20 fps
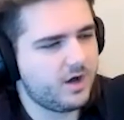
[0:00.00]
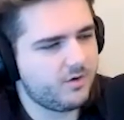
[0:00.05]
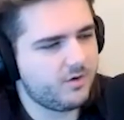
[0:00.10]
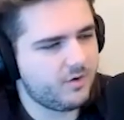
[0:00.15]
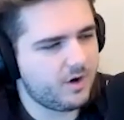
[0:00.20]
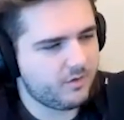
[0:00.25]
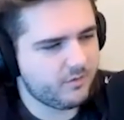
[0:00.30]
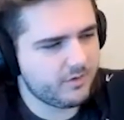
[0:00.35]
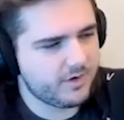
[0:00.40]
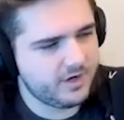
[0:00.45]

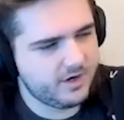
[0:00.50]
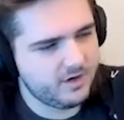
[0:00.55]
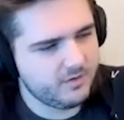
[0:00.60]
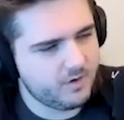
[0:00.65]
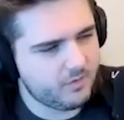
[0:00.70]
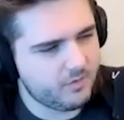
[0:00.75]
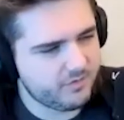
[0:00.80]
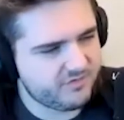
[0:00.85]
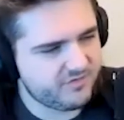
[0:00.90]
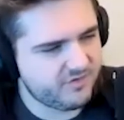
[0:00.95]
while we're here,
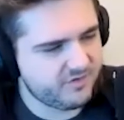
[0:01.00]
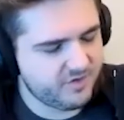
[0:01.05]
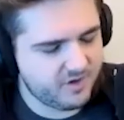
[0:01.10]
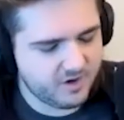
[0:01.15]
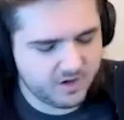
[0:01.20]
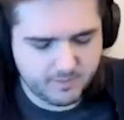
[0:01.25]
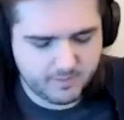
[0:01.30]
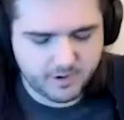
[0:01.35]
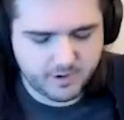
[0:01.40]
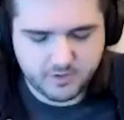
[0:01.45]
while we're still
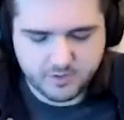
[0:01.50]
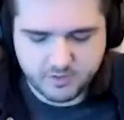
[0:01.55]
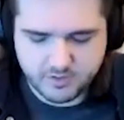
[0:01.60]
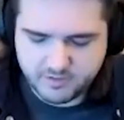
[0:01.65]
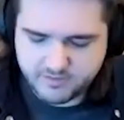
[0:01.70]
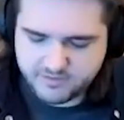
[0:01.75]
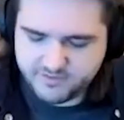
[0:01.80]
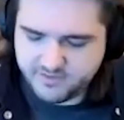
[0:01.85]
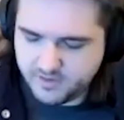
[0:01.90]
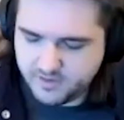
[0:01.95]
talking about
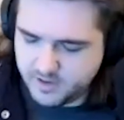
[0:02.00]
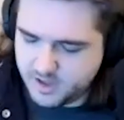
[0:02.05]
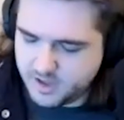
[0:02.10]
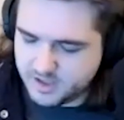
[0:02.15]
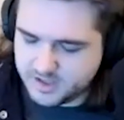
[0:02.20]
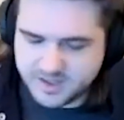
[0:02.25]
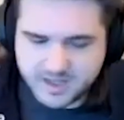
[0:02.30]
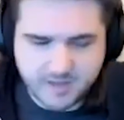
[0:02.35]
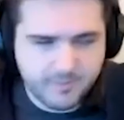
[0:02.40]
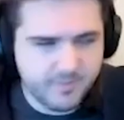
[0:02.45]
Hooters,
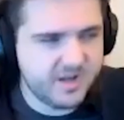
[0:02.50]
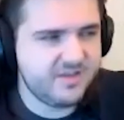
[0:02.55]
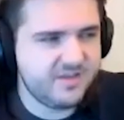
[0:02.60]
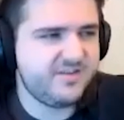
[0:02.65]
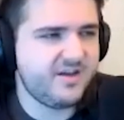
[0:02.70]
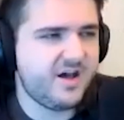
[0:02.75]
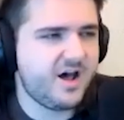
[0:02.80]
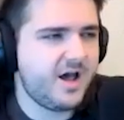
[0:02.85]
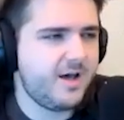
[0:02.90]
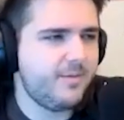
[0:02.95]
Limited
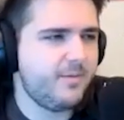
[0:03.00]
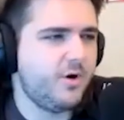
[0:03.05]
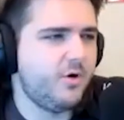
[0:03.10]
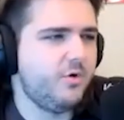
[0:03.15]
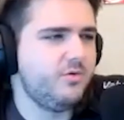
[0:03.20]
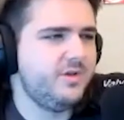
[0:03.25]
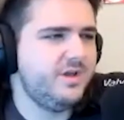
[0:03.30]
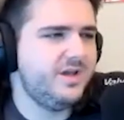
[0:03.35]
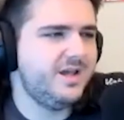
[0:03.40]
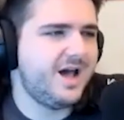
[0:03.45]
time
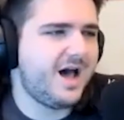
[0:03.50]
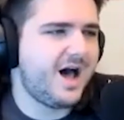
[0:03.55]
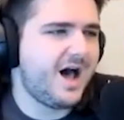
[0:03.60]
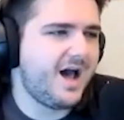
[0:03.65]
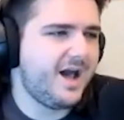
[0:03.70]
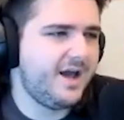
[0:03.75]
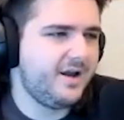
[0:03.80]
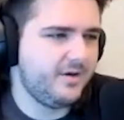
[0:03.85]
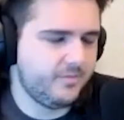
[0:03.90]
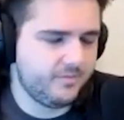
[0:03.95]
only
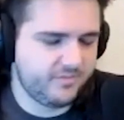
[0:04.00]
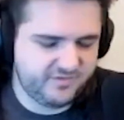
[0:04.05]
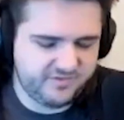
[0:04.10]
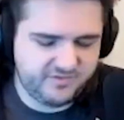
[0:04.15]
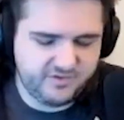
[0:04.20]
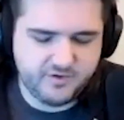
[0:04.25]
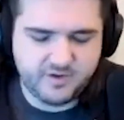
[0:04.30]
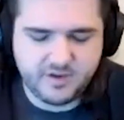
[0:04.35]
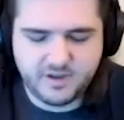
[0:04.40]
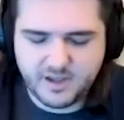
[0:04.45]
items
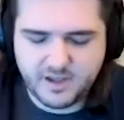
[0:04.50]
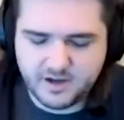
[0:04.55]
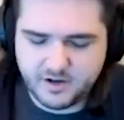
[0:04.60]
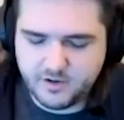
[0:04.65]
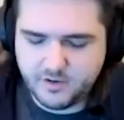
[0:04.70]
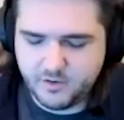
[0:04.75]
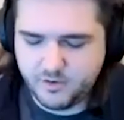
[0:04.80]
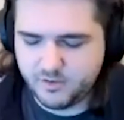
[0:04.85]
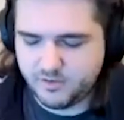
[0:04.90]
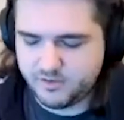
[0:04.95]
you can get at
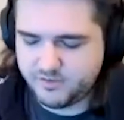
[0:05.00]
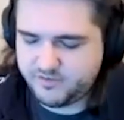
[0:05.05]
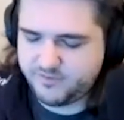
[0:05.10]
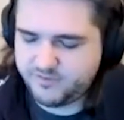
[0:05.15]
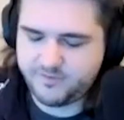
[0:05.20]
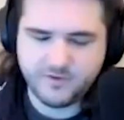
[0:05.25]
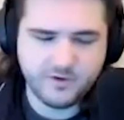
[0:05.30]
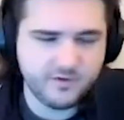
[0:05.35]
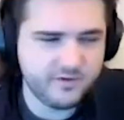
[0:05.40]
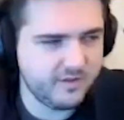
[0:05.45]
Hooters.
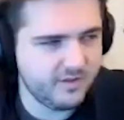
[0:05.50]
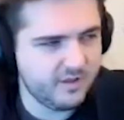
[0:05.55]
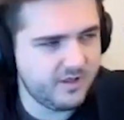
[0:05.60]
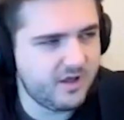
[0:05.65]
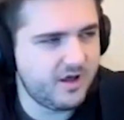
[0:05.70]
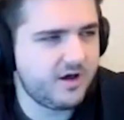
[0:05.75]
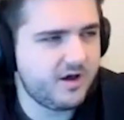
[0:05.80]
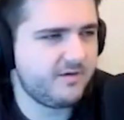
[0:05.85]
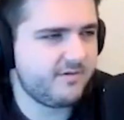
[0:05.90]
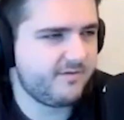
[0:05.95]
Feel the
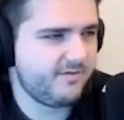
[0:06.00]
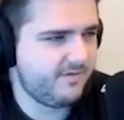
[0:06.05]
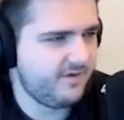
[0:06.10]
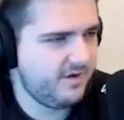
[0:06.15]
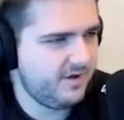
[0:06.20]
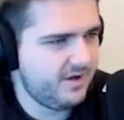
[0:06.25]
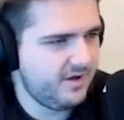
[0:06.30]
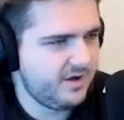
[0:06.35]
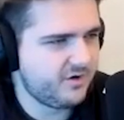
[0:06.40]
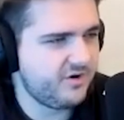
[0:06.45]
love.
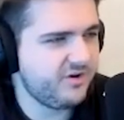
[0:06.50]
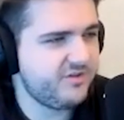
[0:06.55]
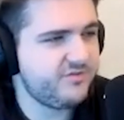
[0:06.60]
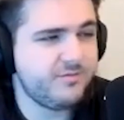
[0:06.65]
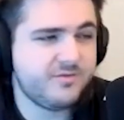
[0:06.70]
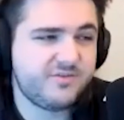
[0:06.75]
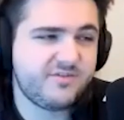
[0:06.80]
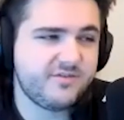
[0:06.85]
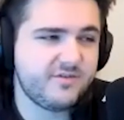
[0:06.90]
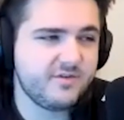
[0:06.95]

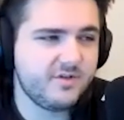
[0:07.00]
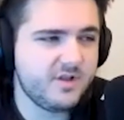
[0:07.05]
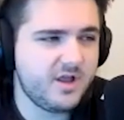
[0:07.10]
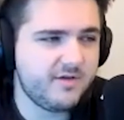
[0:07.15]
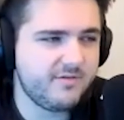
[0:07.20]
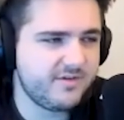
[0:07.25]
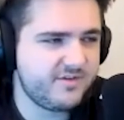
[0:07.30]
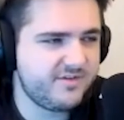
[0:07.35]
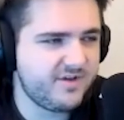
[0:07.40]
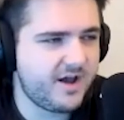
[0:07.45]
Christmas is a
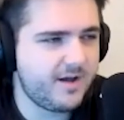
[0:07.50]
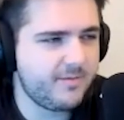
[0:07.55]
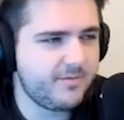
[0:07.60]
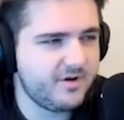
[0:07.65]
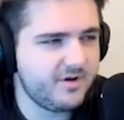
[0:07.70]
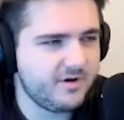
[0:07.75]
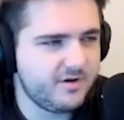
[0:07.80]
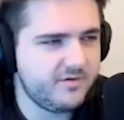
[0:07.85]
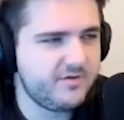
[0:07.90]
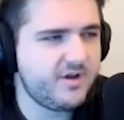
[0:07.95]
loving time of
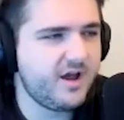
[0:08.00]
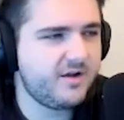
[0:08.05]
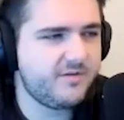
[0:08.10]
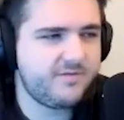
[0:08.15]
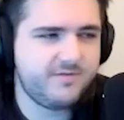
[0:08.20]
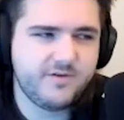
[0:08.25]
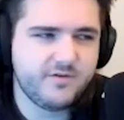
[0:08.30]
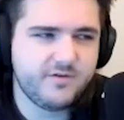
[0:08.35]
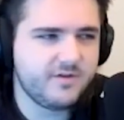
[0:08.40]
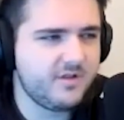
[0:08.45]
year. You got to
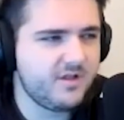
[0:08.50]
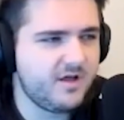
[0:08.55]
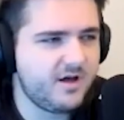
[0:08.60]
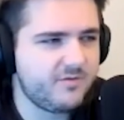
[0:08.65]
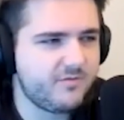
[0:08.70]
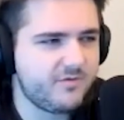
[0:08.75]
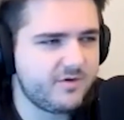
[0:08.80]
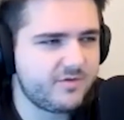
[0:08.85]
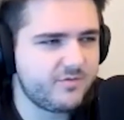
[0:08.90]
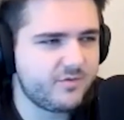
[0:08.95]
feel the love
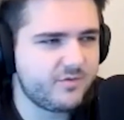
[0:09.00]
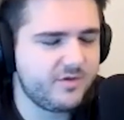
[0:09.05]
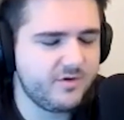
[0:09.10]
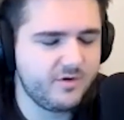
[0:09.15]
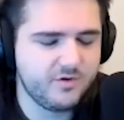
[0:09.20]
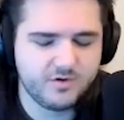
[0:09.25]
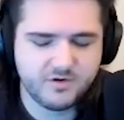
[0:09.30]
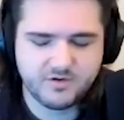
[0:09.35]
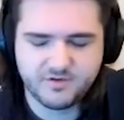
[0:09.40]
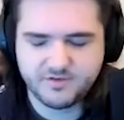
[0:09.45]
with with
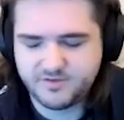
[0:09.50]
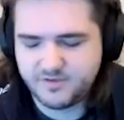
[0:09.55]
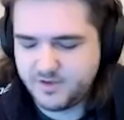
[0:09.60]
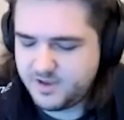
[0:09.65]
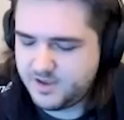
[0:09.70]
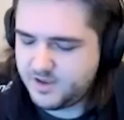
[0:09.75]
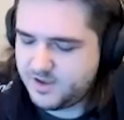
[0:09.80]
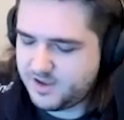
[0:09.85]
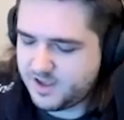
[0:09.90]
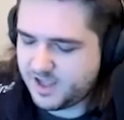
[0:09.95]
Hooters,
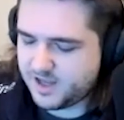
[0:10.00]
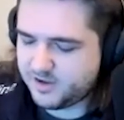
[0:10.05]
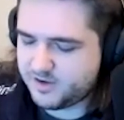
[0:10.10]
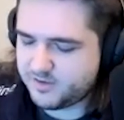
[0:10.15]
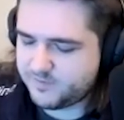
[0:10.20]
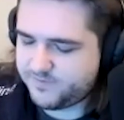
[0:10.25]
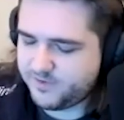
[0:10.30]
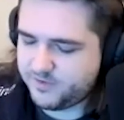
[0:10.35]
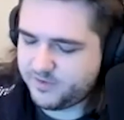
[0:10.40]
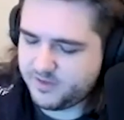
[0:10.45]
and you can
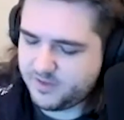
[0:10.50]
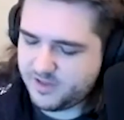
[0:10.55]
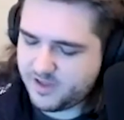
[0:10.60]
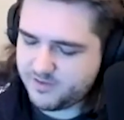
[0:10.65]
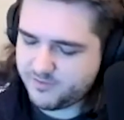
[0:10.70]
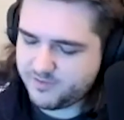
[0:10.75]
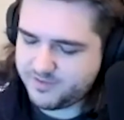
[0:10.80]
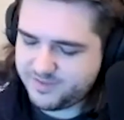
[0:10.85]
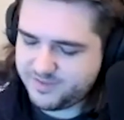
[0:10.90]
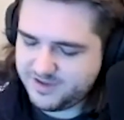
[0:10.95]
feel the love
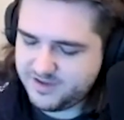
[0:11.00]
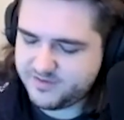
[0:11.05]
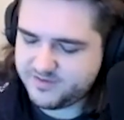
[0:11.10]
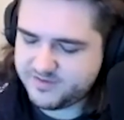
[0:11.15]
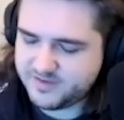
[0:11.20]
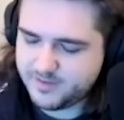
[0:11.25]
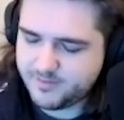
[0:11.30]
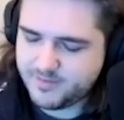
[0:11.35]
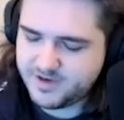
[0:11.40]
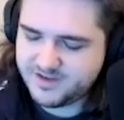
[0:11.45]
with these
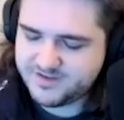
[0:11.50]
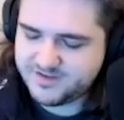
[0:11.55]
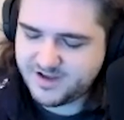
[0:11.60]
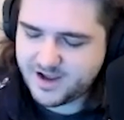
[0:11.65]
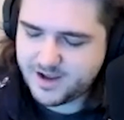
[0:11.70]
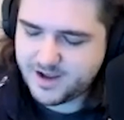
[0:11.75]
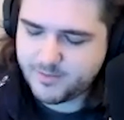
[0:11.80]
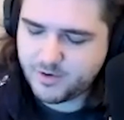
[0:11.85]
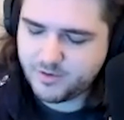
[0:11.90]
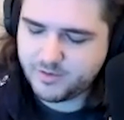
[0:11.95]
limited
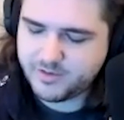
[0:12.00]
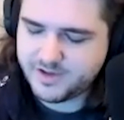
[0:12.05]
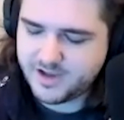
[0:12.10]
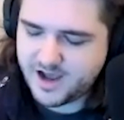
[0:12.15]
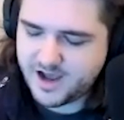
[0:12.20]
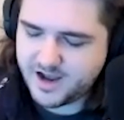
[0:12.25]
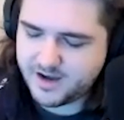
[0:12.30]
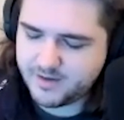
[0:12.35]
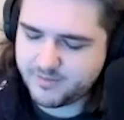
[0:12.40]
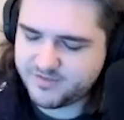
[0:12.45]
time only
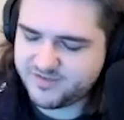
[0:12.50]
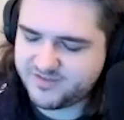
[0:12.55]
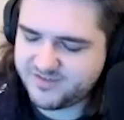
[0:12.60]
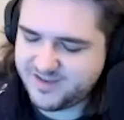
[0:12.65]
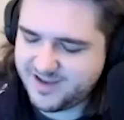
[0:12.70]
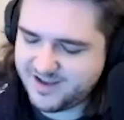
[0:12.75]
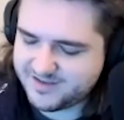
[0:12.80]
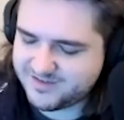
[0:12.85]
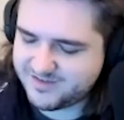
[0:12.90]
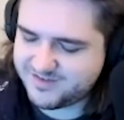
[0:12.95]
items:
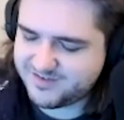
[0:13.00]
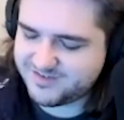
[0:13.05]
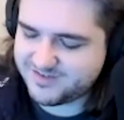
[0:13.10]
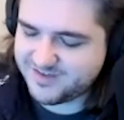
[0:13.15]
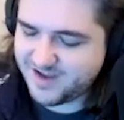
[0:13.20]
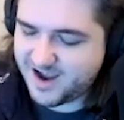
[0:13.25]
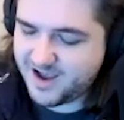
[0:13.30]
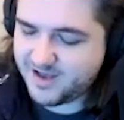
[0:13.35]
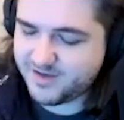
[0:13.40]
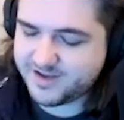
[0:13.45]
Texas
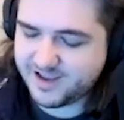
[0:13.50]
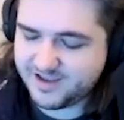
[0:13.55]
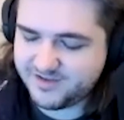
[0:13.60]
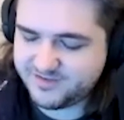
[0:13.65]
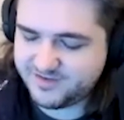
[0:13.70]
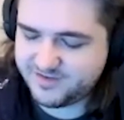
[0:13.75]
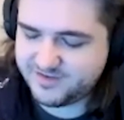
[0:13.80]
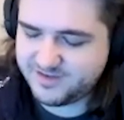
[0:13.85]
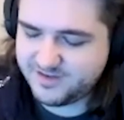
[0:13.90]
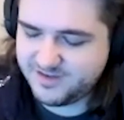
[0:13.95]
style
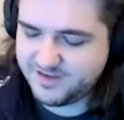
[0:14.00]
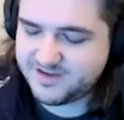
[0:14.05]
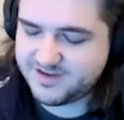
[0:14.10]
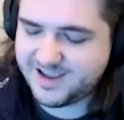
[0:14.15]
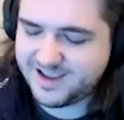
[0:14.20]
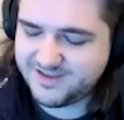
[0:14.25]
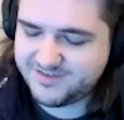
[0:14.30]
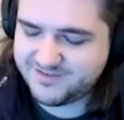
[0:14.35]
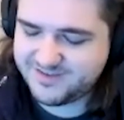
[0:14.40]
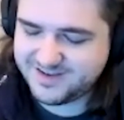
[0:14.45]
quesad-
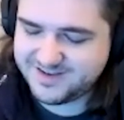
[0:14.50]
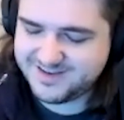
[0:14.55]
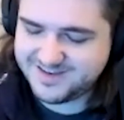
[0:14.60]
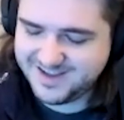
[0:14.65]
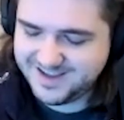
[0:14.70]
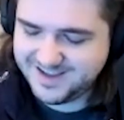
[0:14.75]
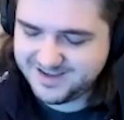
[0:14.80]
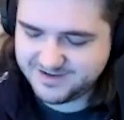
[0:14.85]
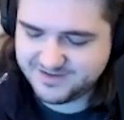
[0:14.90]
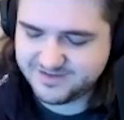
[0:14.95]

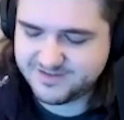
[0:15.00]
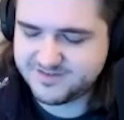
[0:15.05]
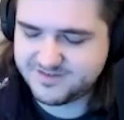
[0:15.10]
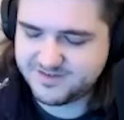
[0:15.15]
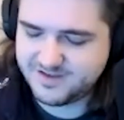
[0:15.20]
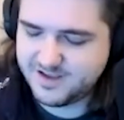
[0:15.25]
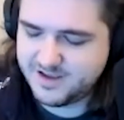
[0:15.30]
quesadillas,